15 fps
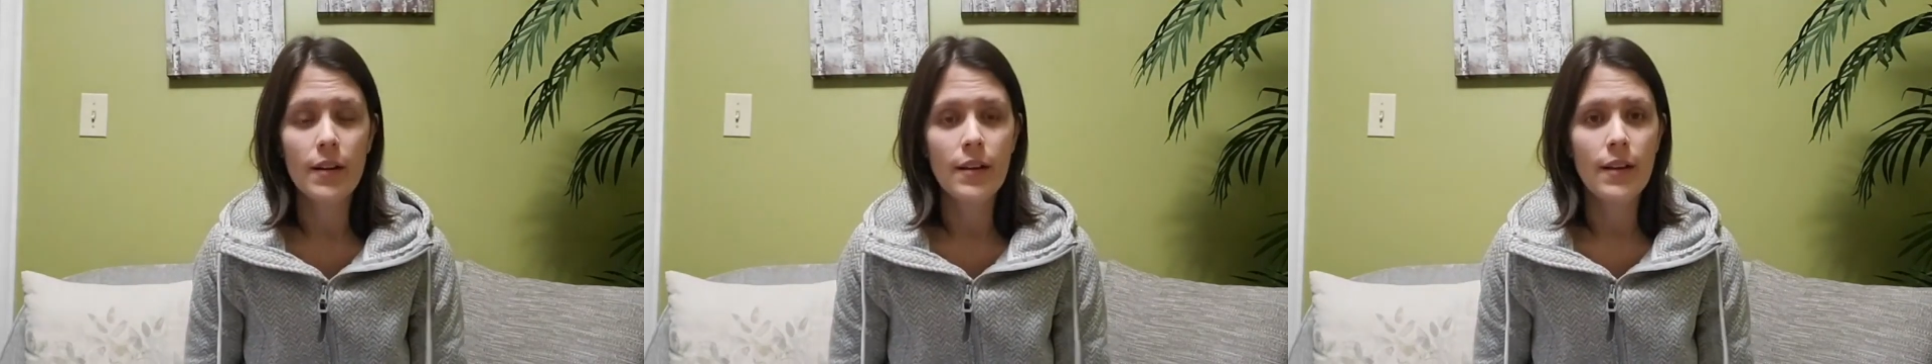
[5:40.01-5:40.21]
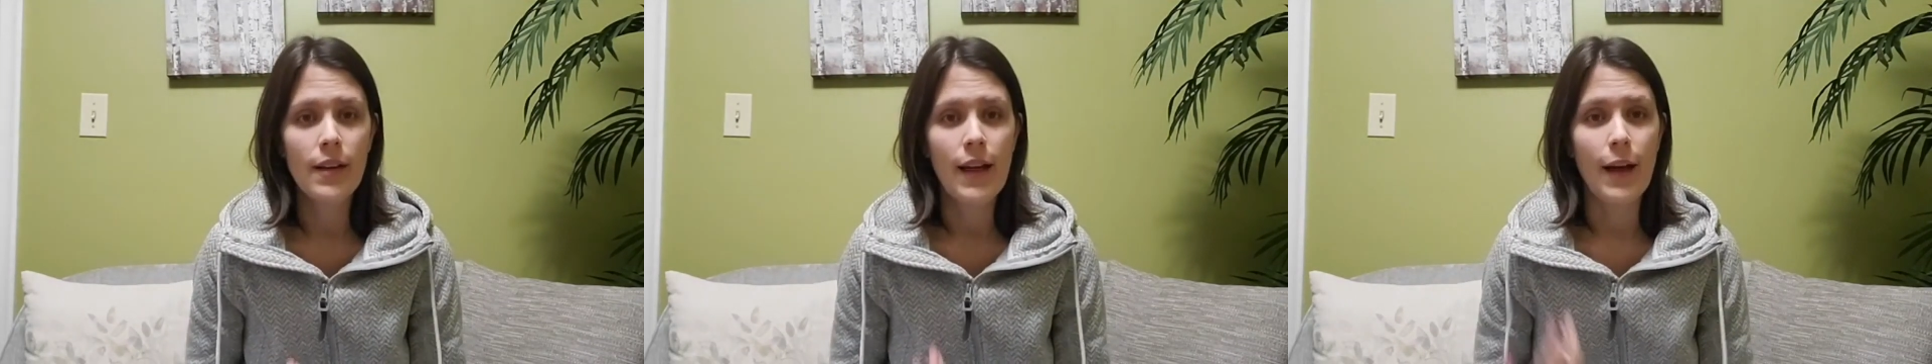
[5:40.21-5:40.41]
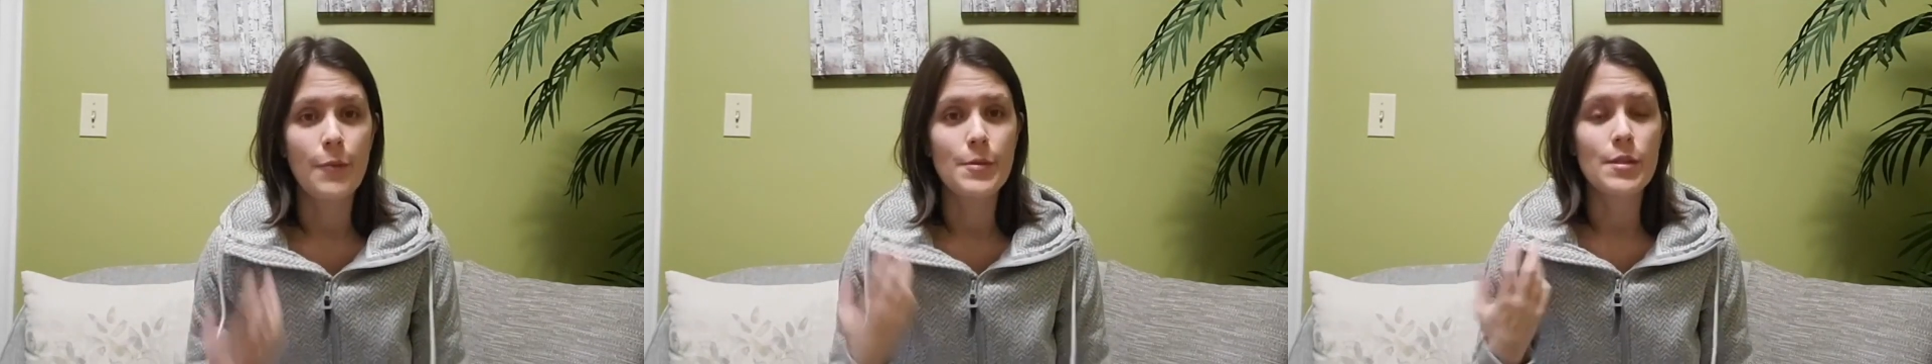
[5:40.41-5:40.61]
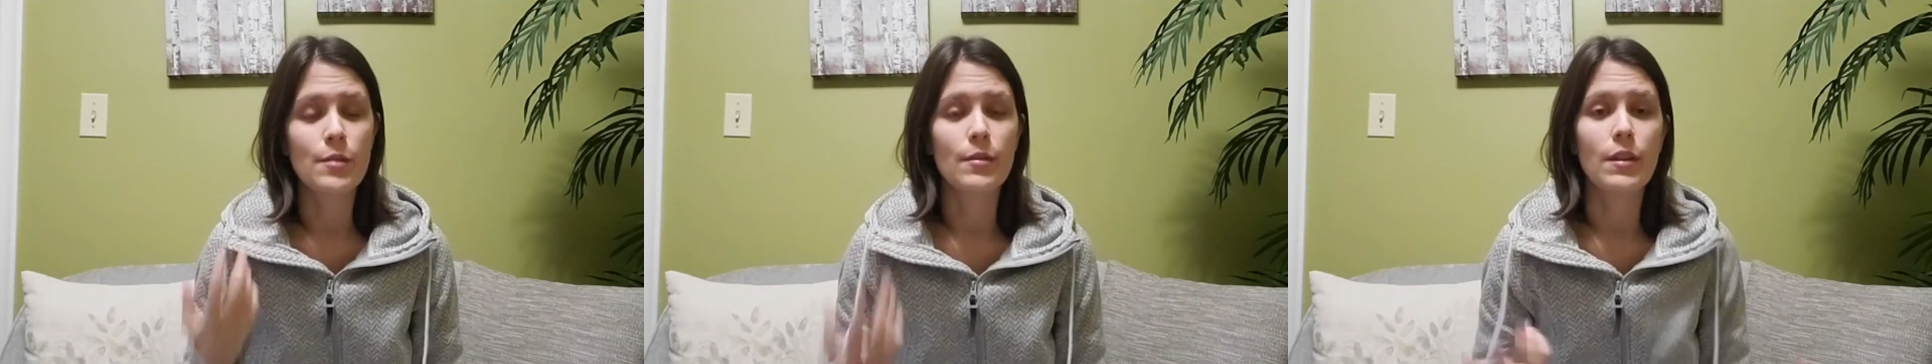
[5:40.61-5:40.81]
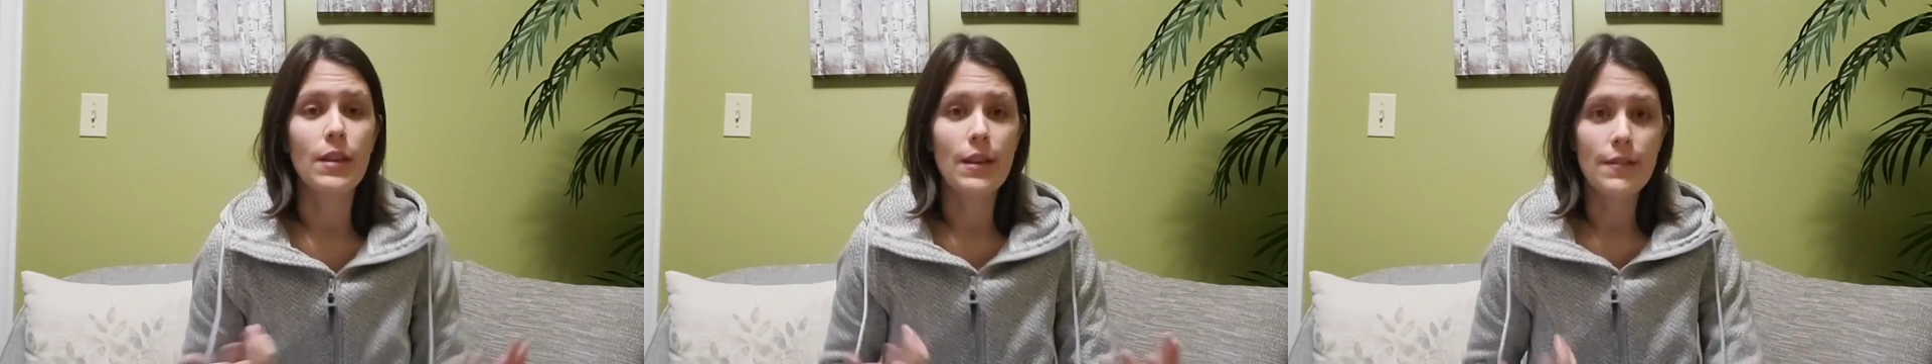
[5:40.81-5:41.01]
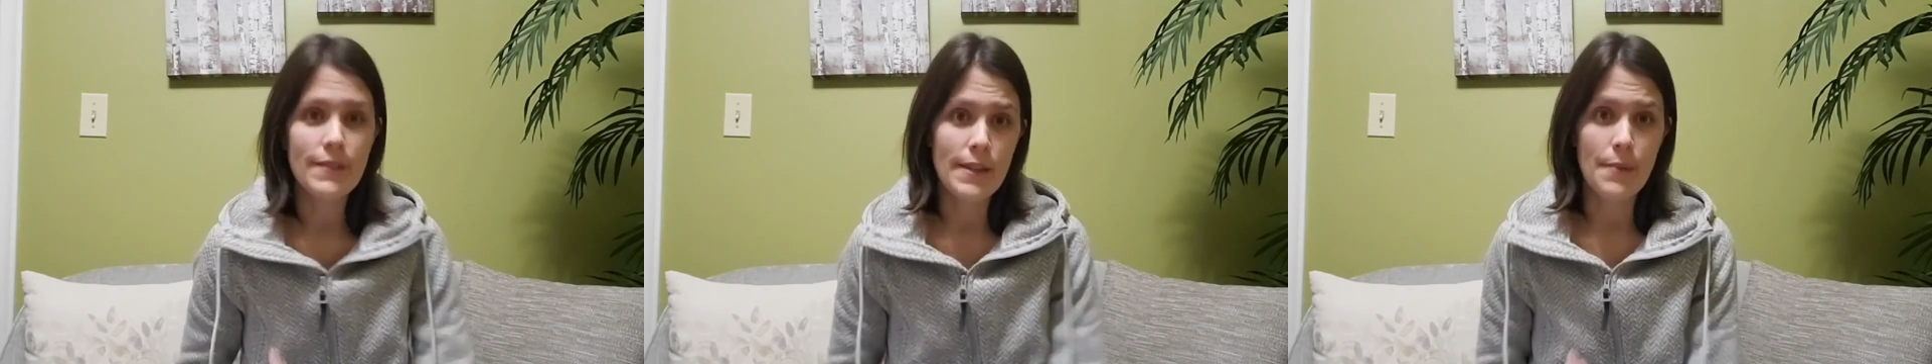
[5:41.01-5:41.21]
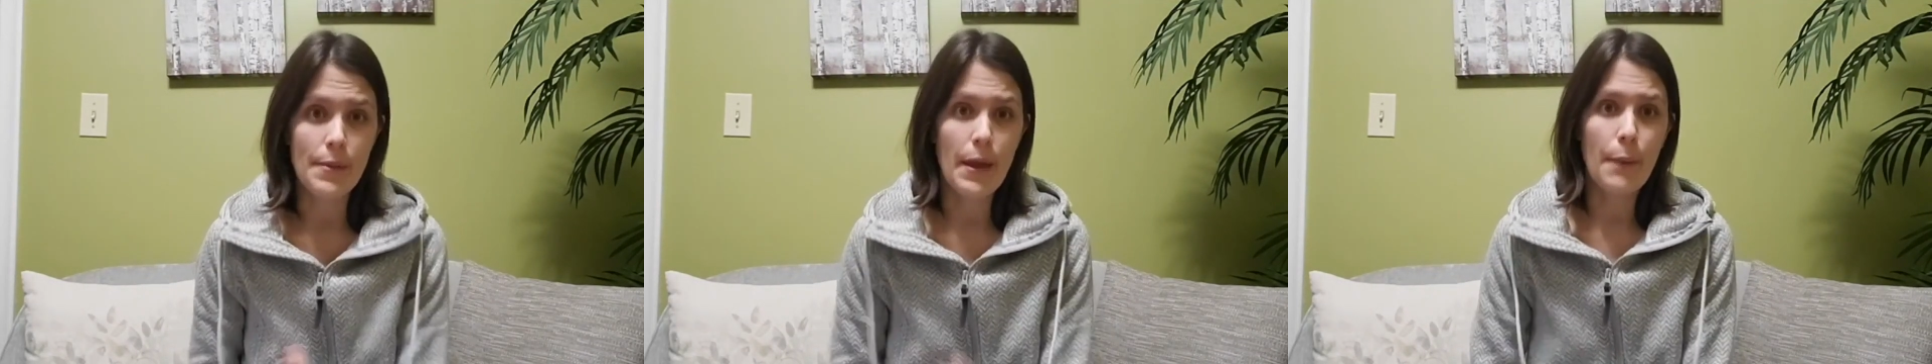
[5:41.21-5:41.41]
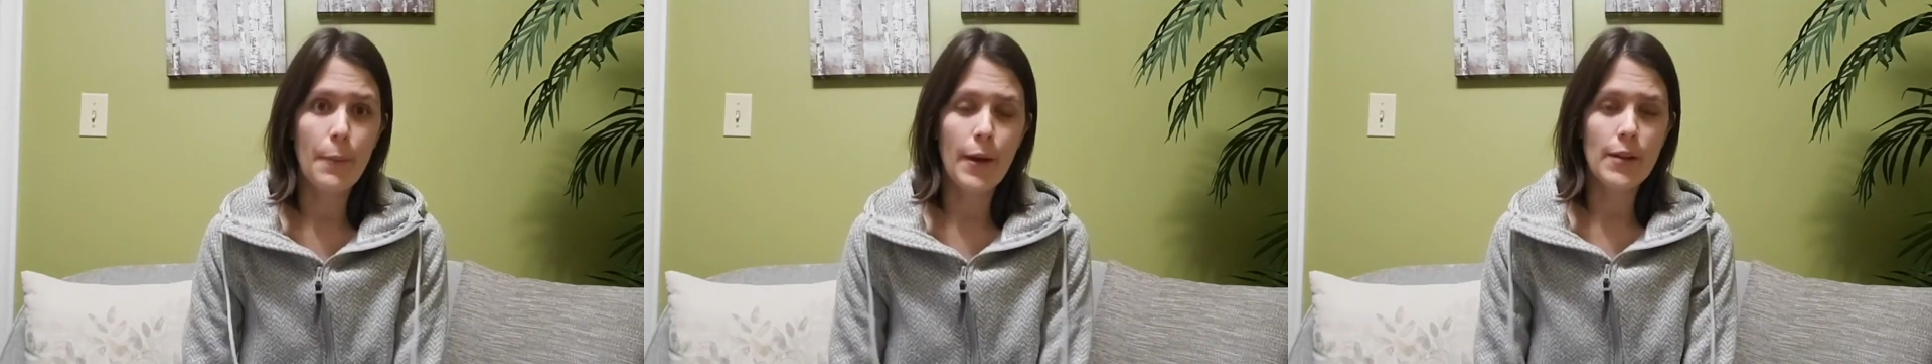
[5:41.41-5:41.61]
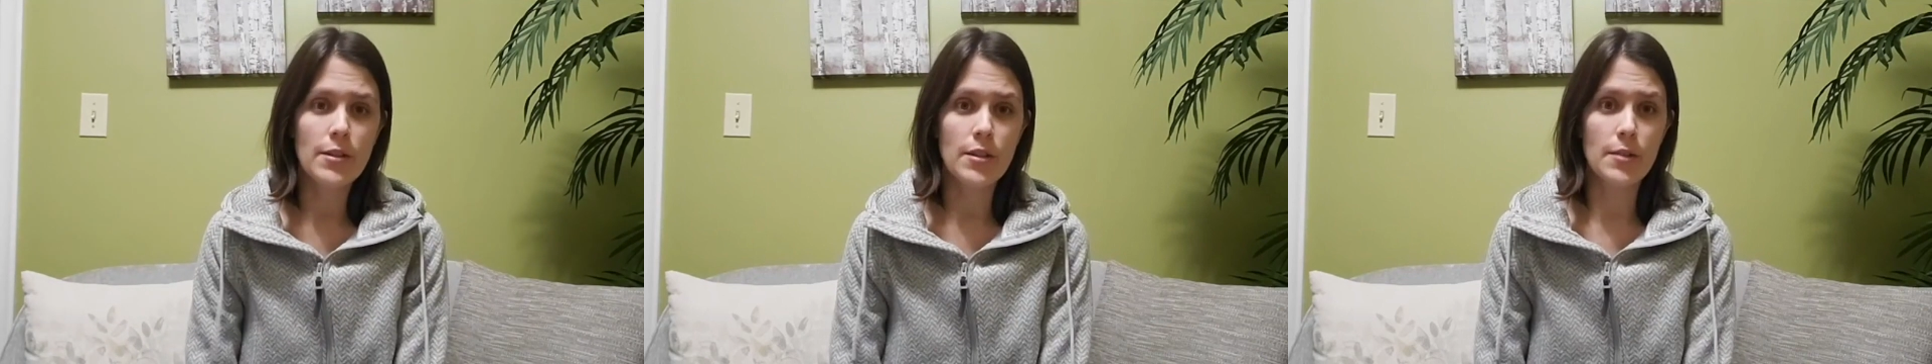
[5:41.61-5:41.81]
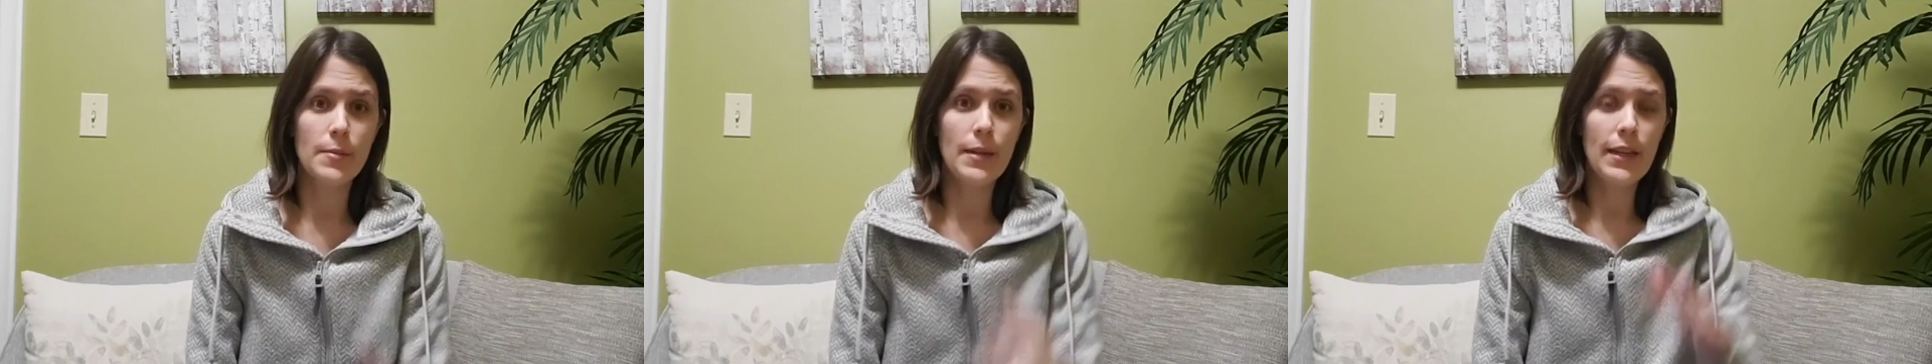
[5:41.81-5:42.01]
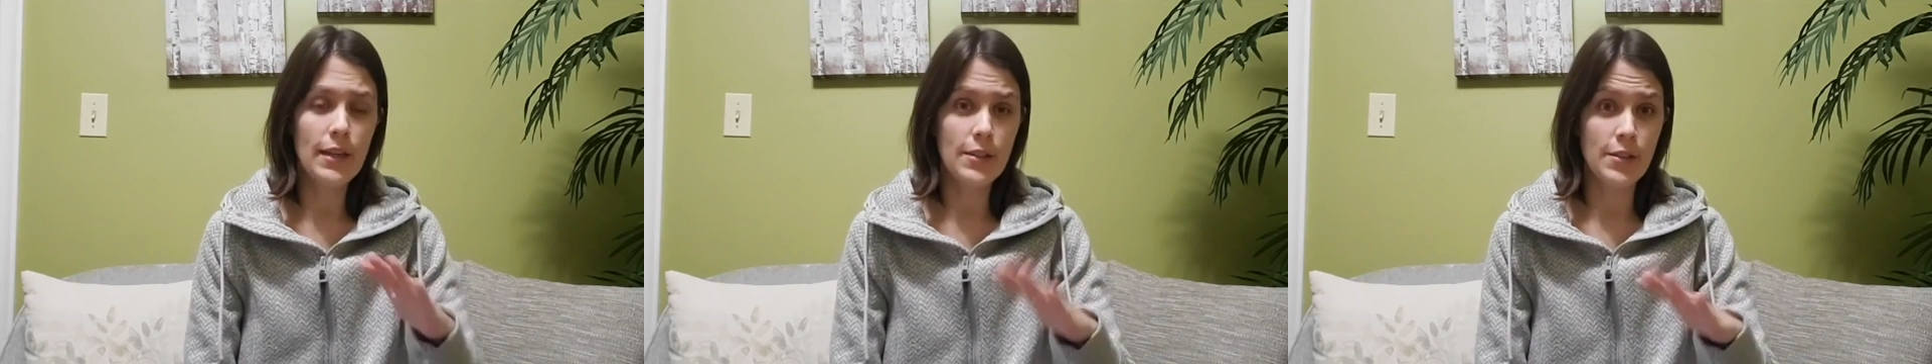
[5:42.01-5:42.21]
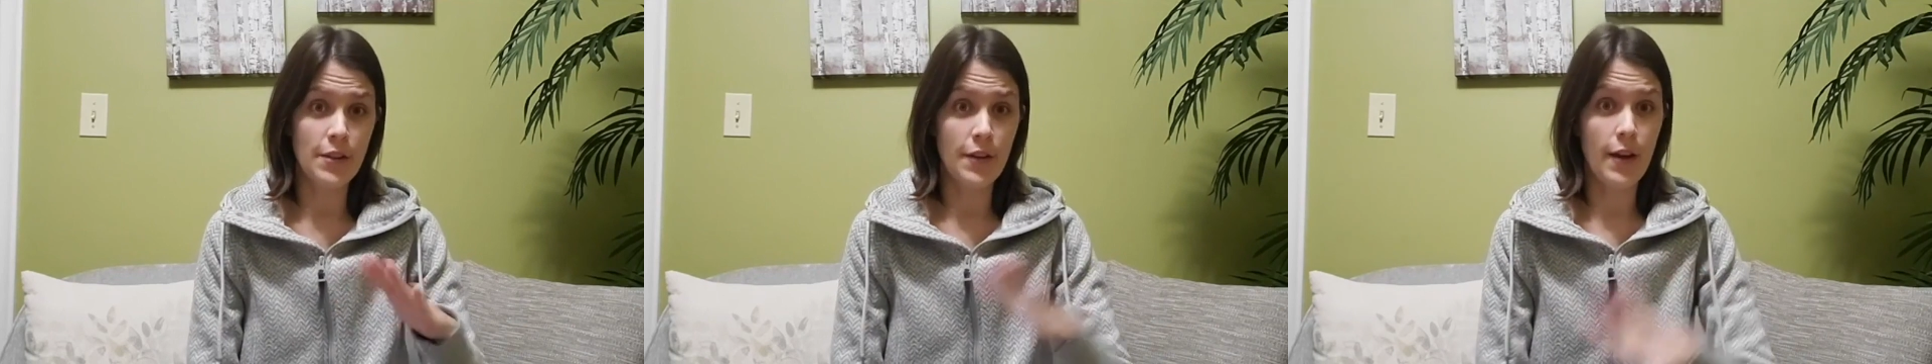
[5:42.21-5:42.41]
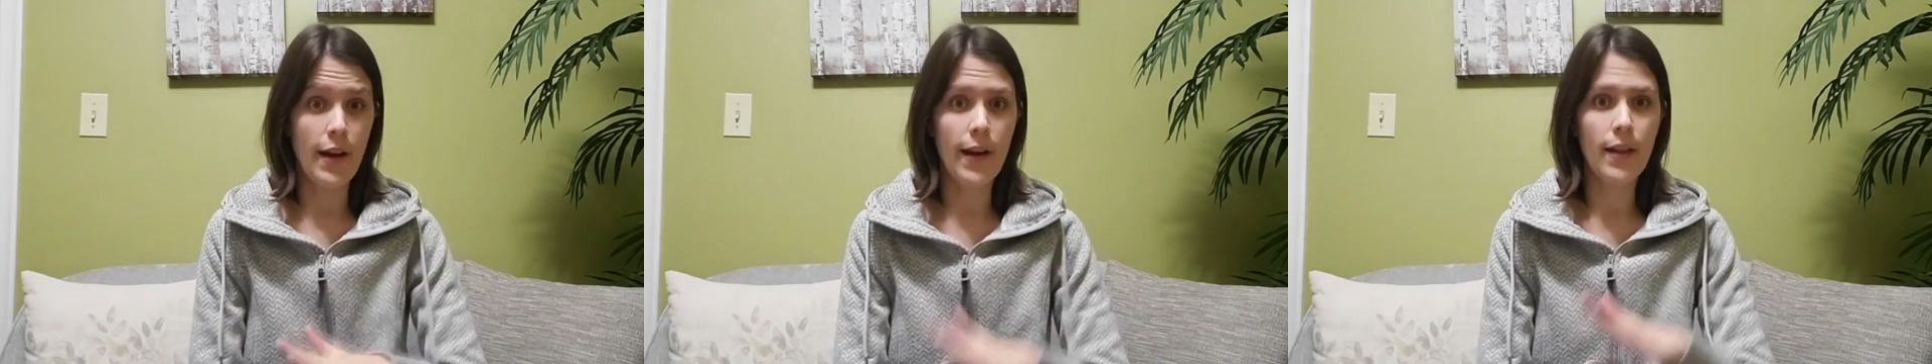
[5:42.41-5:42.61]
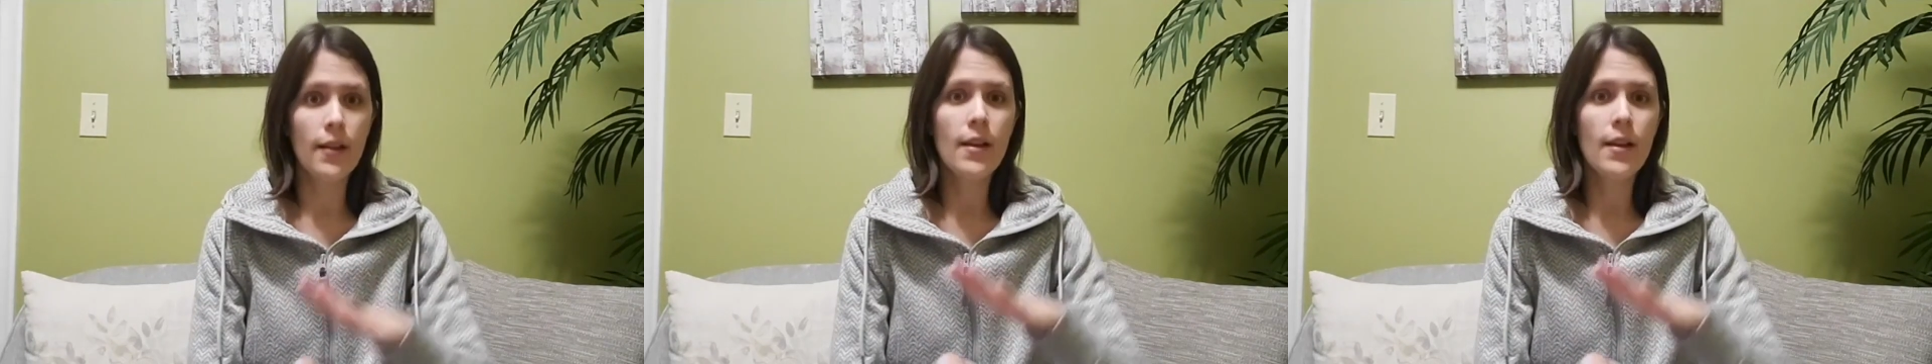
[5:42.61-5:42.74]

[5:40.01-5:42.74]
helps to relieve some of that pressure because you're not